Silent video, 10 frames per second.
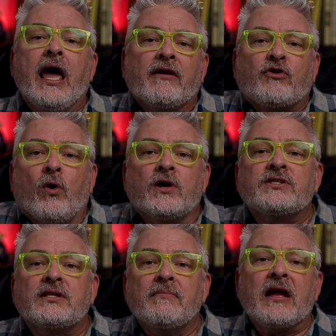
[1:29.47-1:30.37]
and of
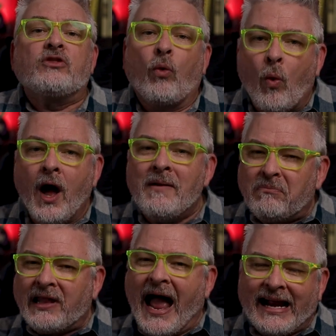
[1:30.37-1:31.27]
course, they make the one
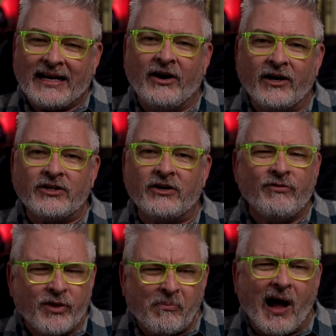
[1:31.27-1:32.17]
black
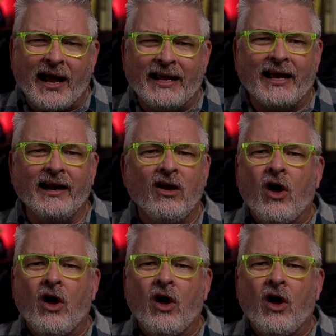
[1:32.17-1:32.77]
character the pothead,